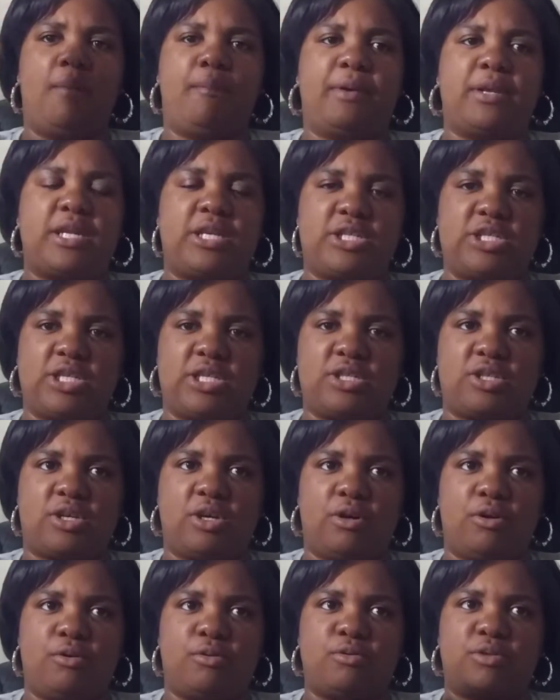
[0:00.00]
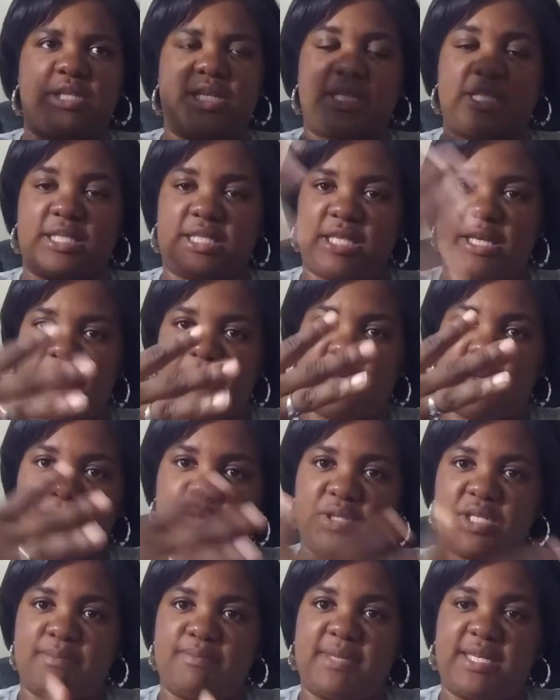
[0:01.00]
But it just goes that
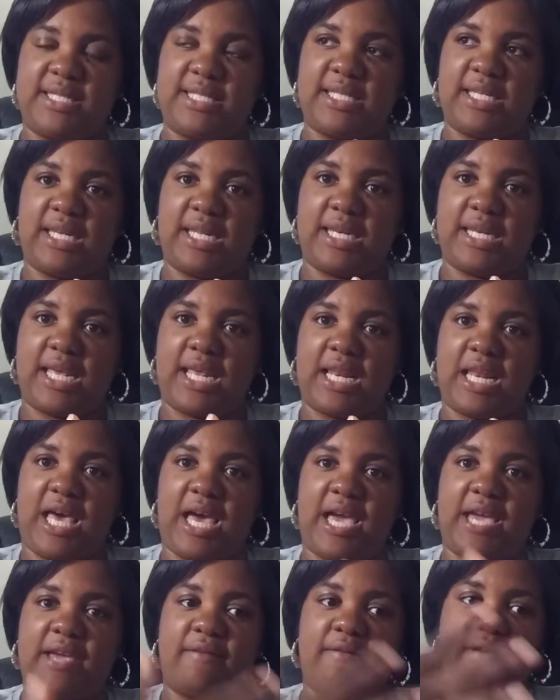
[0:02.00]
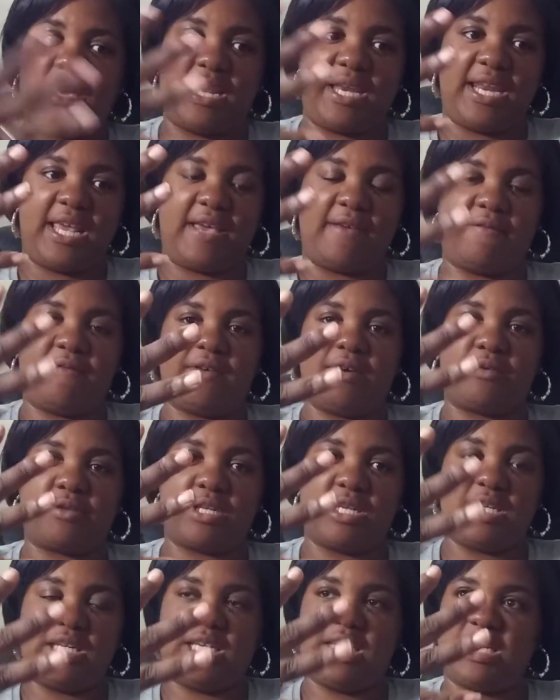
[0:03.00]
something was missing in their life, and they felt
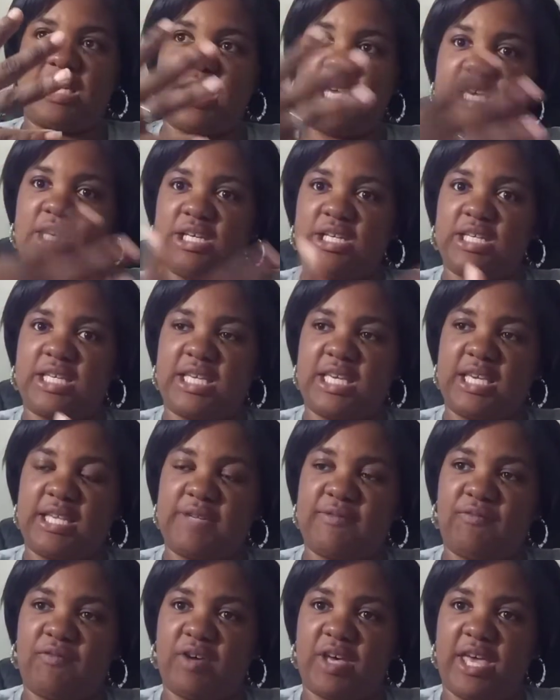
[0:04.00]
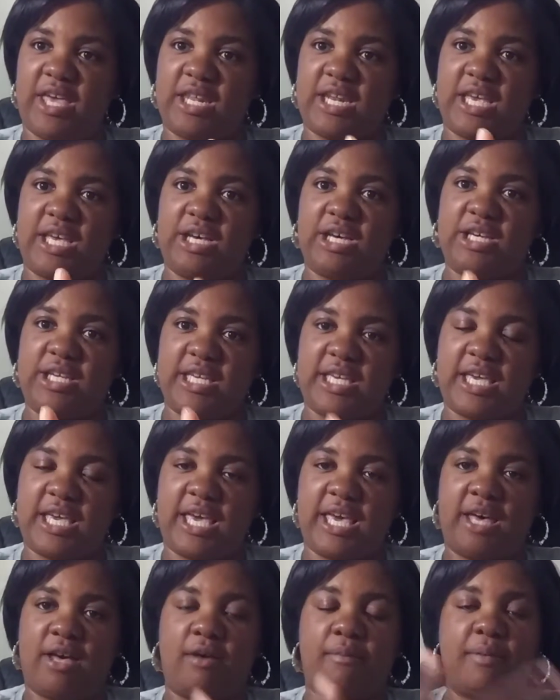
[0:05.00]
the need. They couldn't get
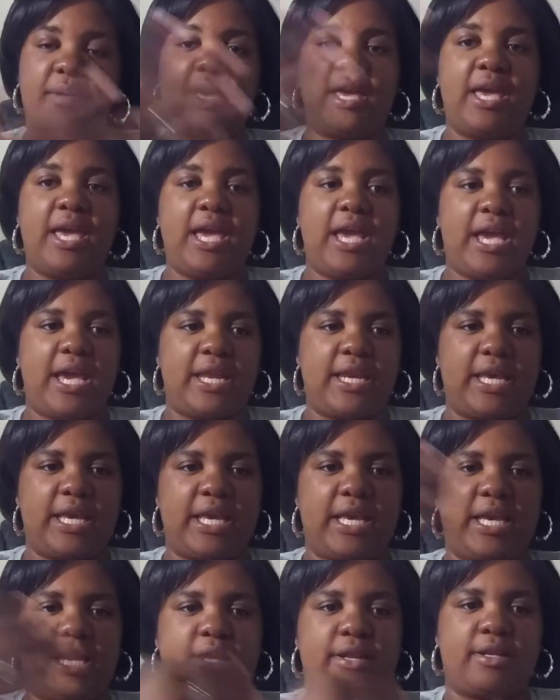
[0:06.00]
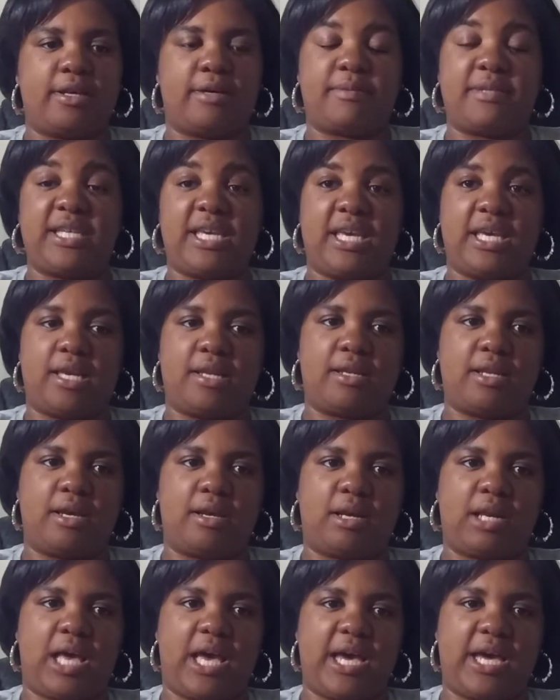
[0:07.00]
help. And they end up taking
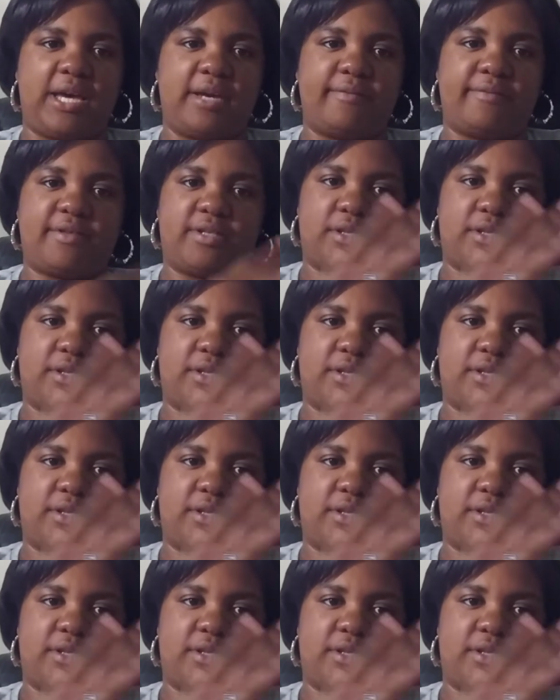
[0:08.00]
their lives.